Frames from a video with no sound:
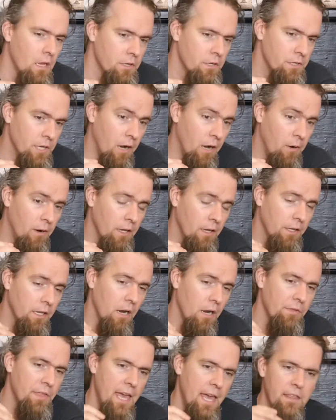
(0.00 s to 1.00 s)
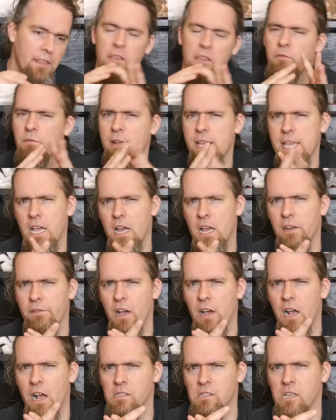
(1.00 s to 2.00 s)
So, you know, they're the three kind of
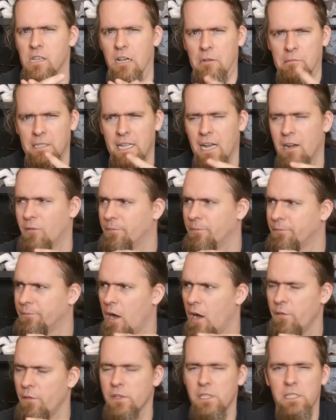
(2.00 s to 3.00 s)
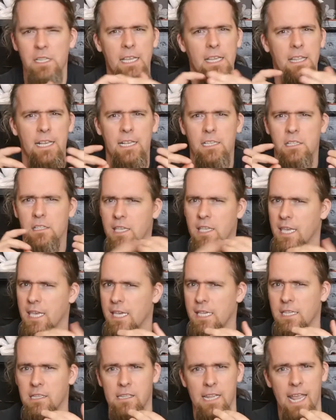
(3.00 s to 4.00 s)
archetypes. Now, obviously, there's the
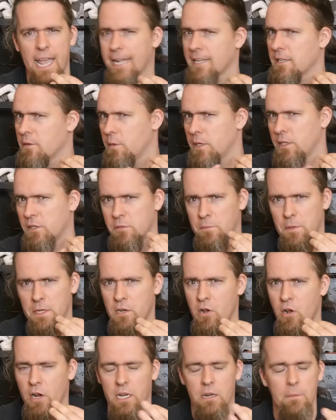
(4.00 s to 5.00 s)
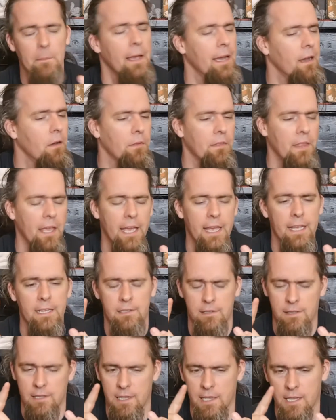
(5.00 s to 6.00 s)
Keys deck, which has been knocking about.
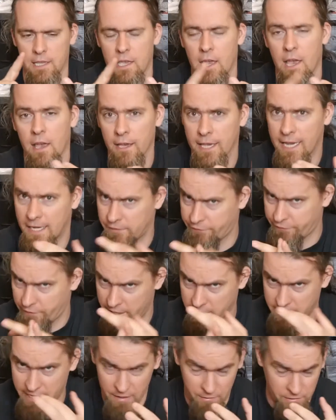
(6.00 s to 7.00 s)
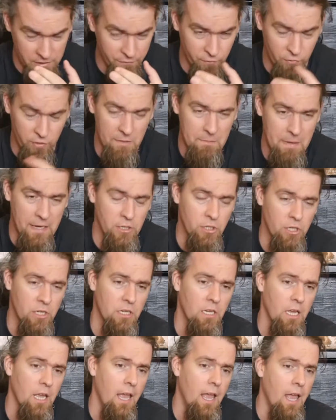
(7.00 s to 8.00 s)
There's the Cataphrane deck, which I've already
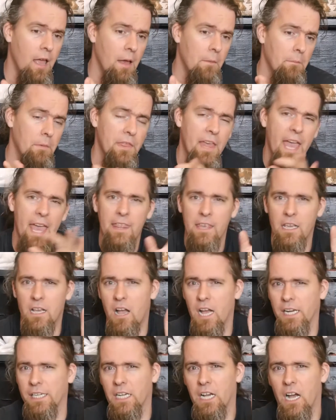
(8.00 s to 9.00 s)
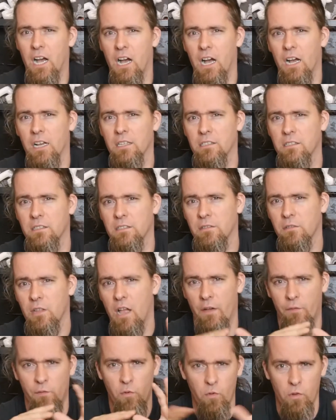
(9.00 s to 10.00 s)
mentioned. But they're the kind of cards,
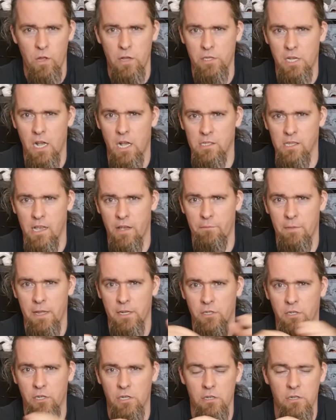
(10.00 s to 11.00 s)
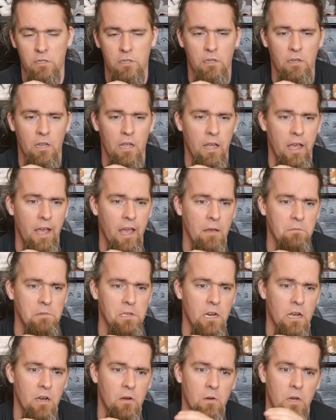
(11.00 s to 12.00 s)
all those cards that I've mentioned, you
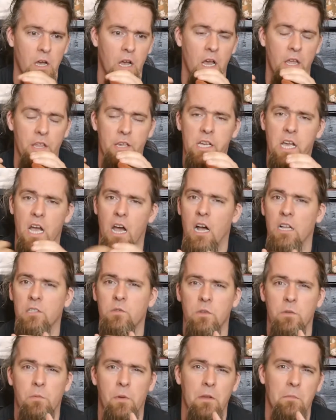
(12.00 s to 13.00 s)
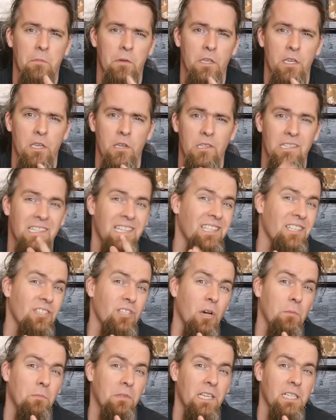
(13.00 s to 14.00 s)
know, are the cards which people are using in the
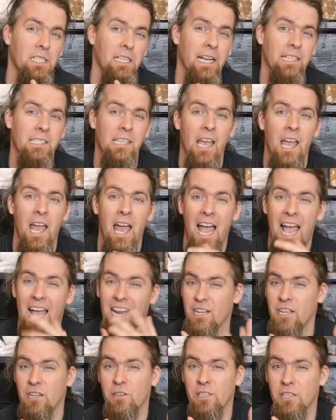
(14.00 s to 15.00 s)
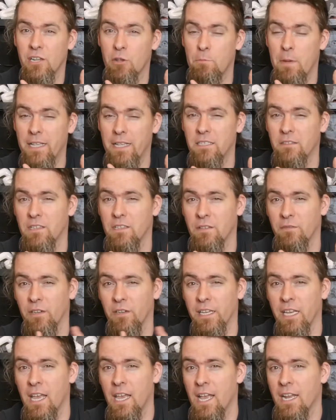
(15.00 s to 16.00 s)
top tier decks and use
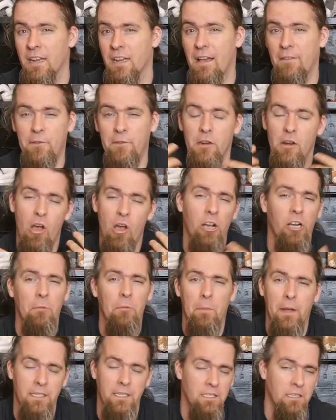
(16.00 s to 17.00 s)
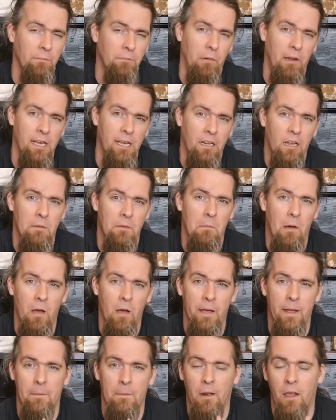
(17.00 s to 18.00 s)
competitively. Now, if you're not a competitive player
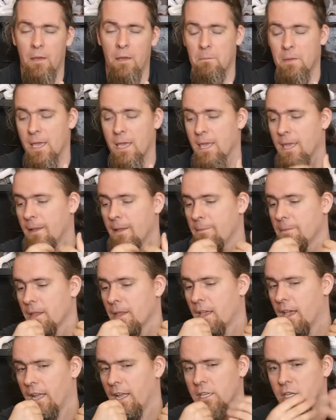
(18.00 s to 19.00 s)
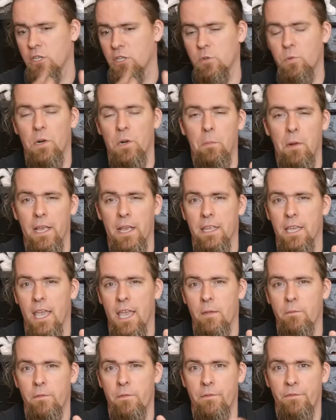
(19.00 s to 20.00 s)
like me, and you just want to play the
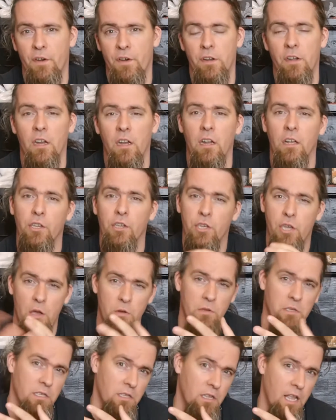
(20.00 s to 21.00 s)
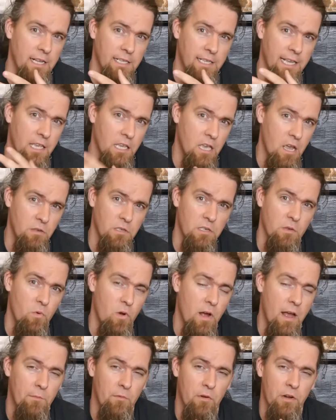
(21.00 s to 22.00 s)
game for fun, go to, like I said, go to the
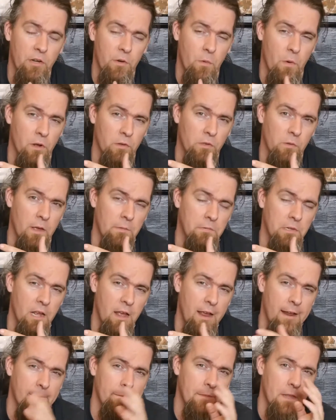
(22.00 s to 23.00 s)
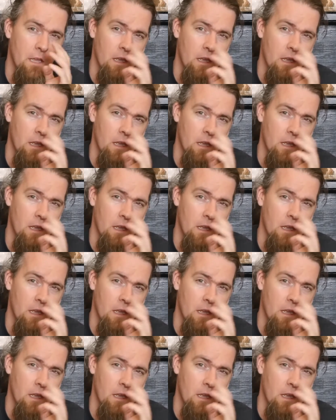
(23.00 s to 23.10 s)
Warhammer Underworld's website,